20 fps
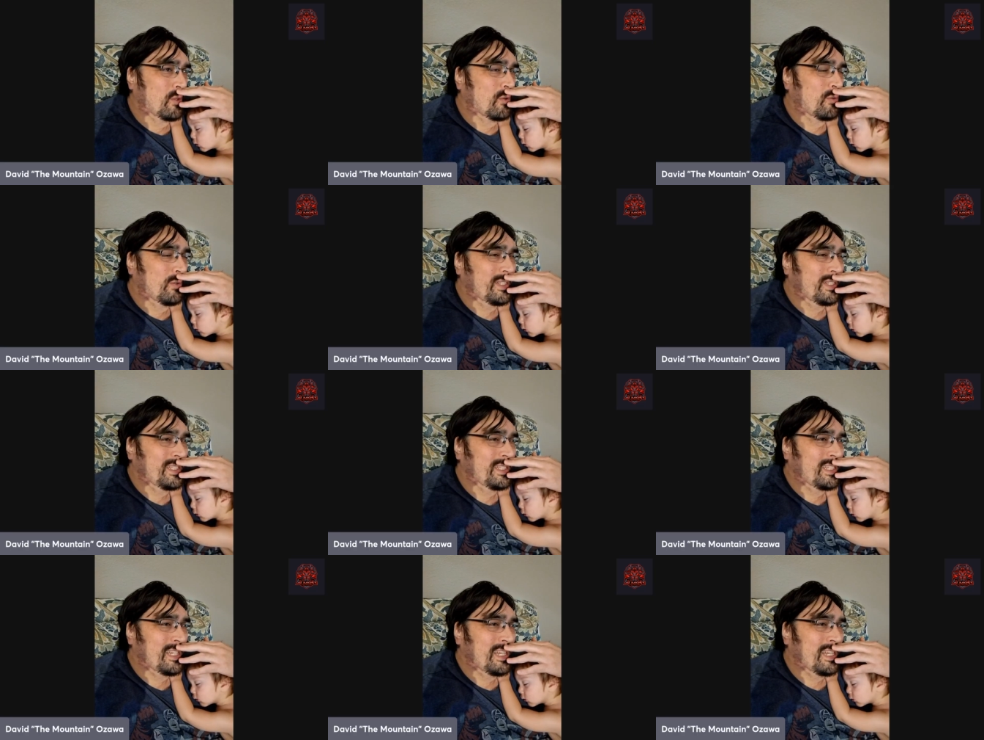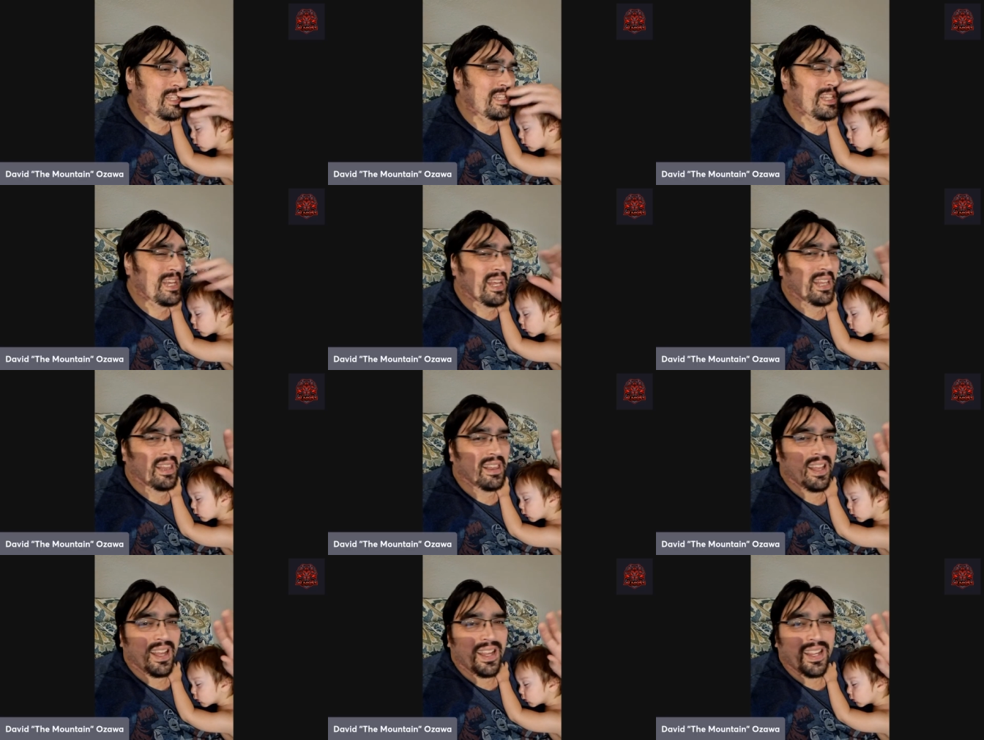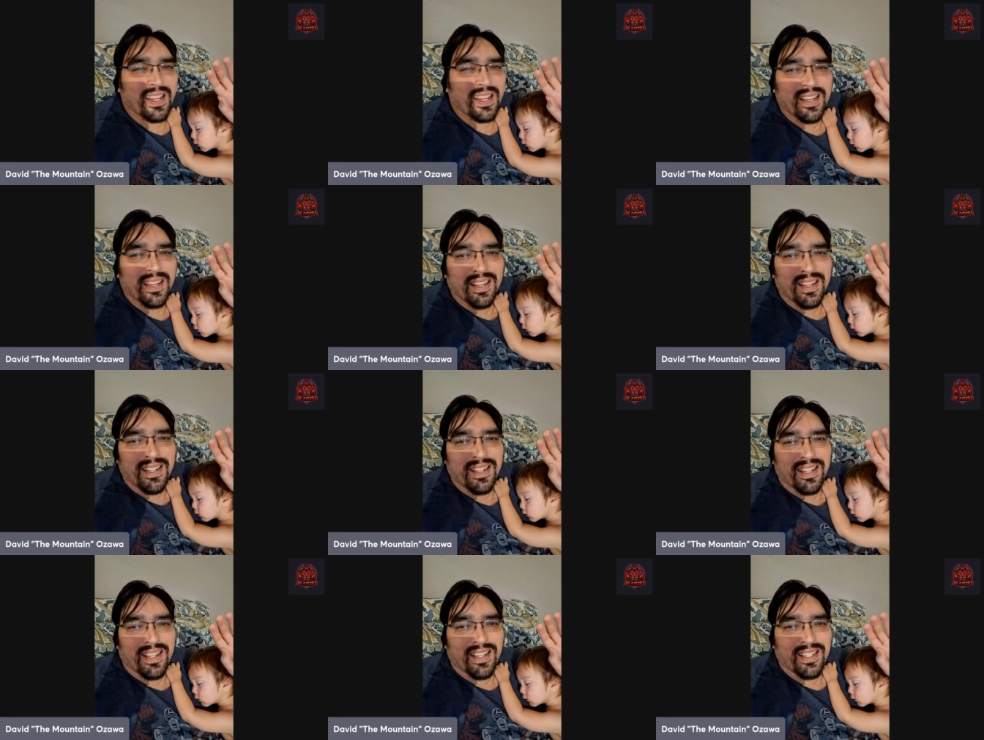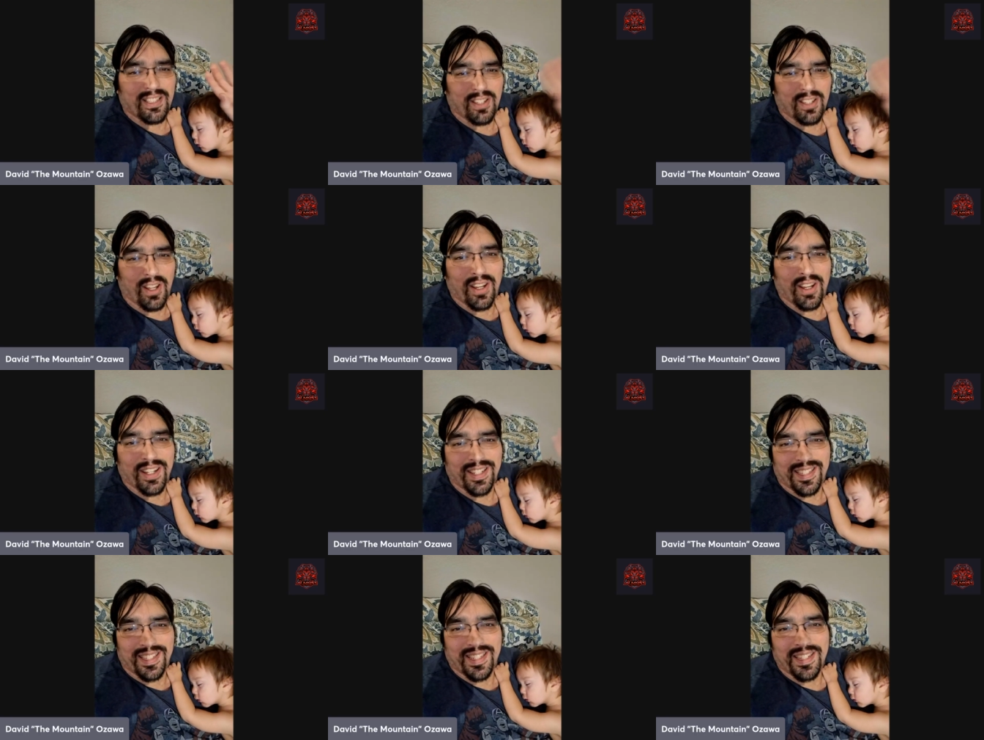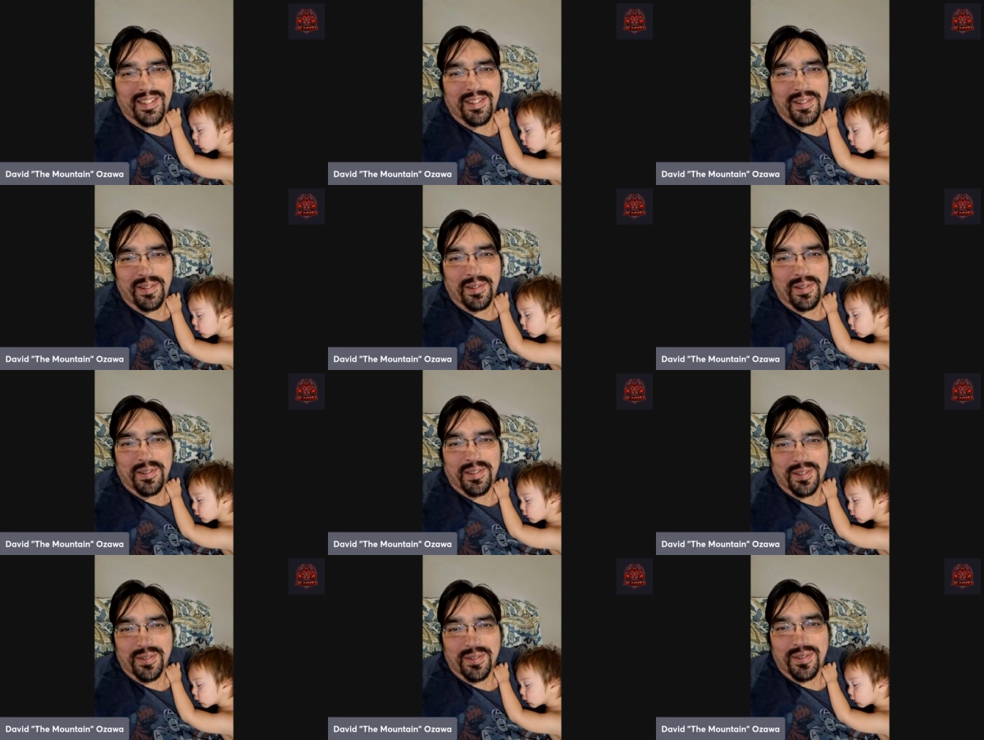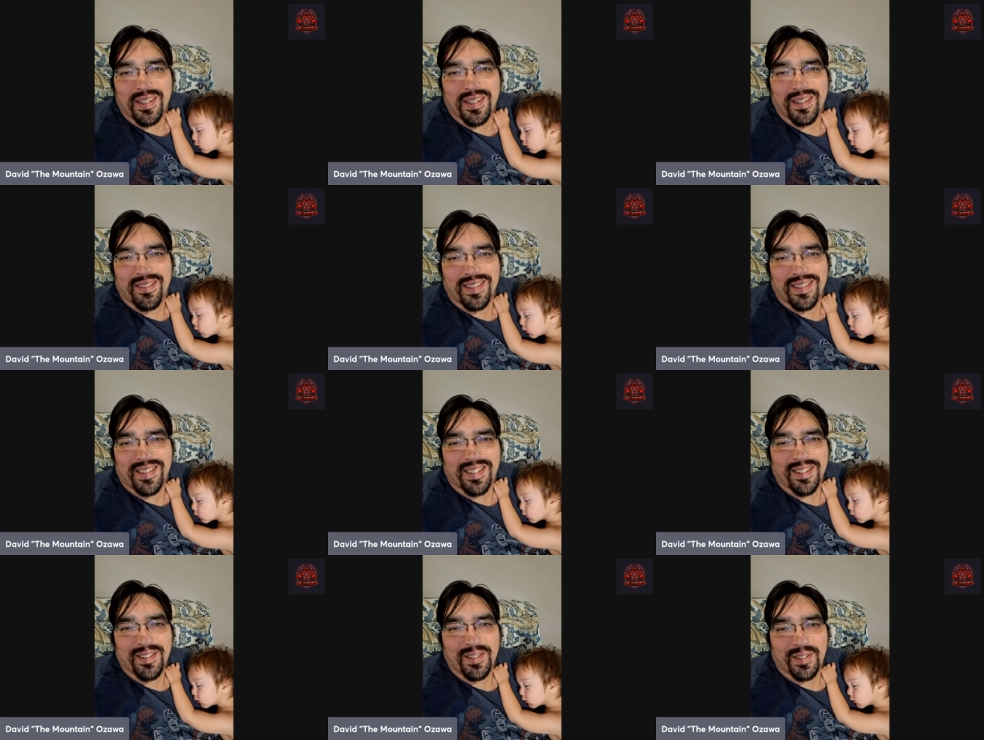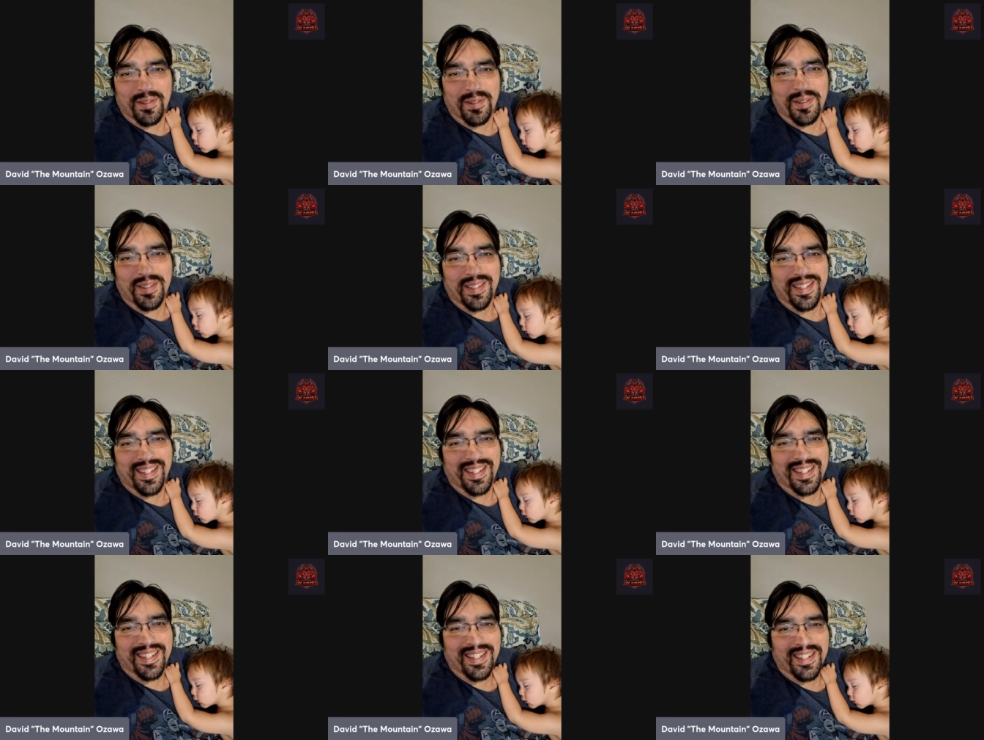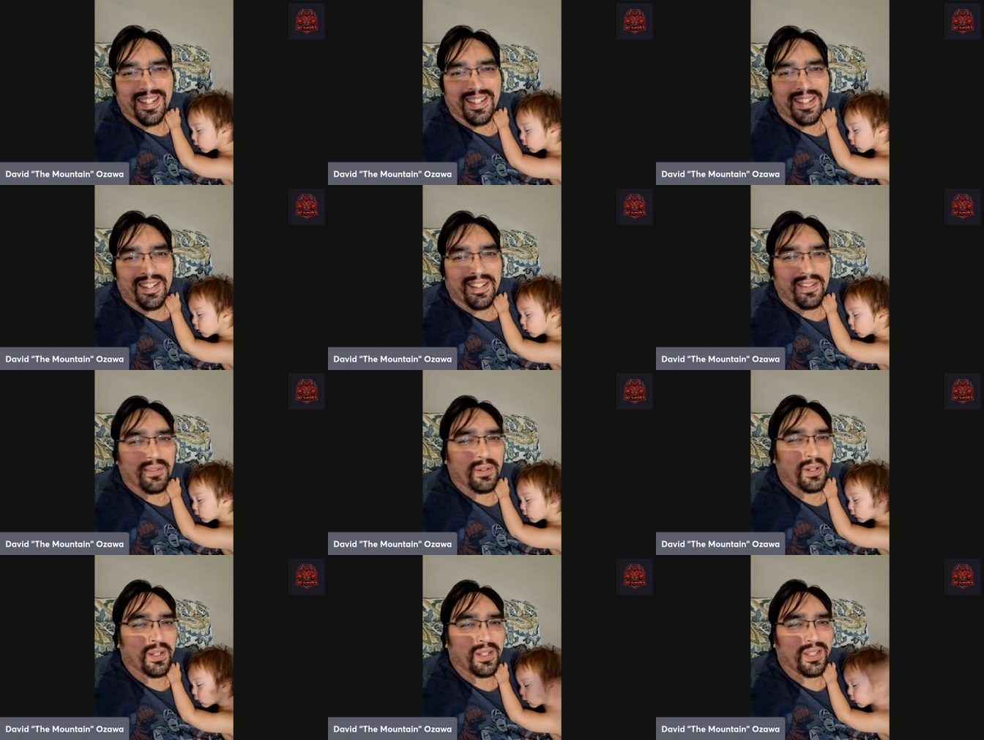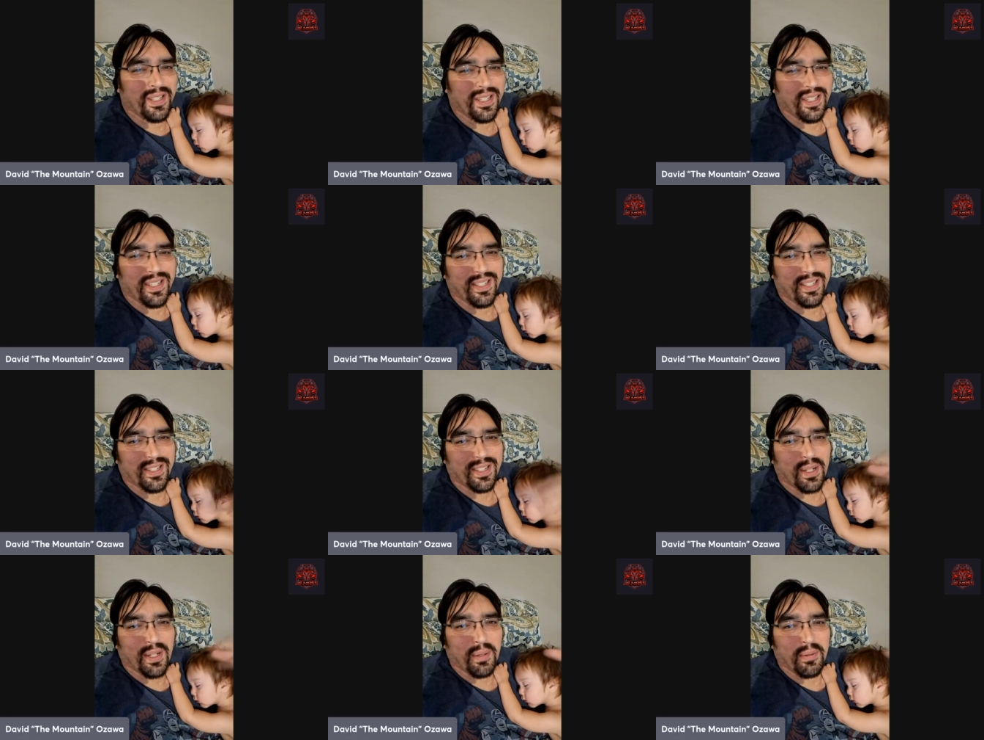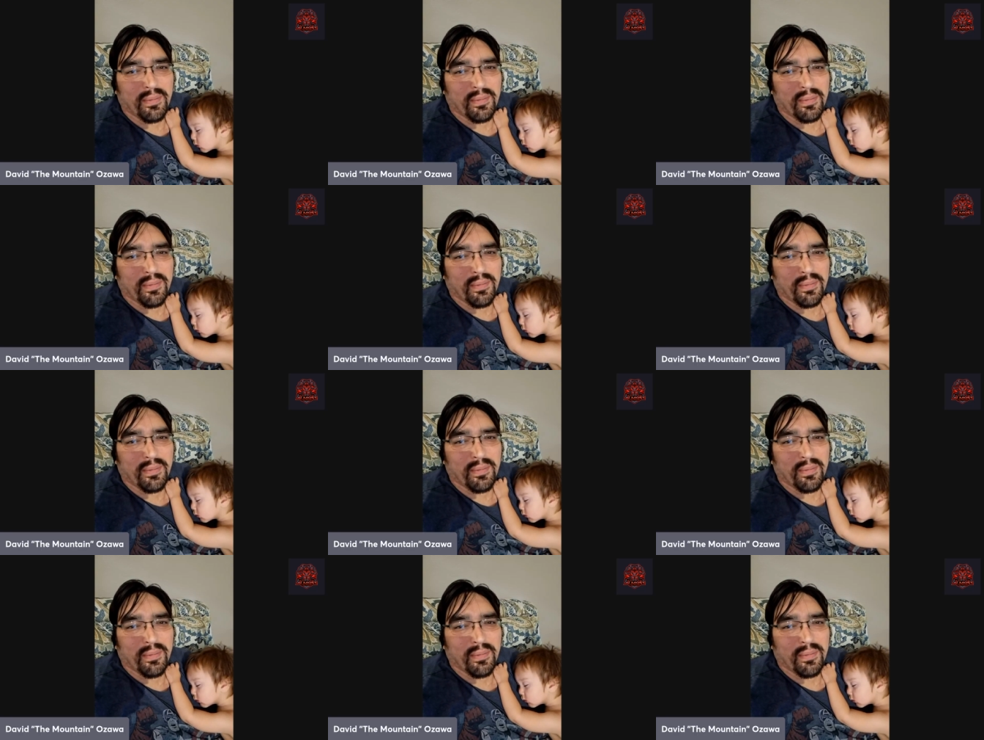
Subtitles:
Quentin said that like as long as they're doing what they're doing with their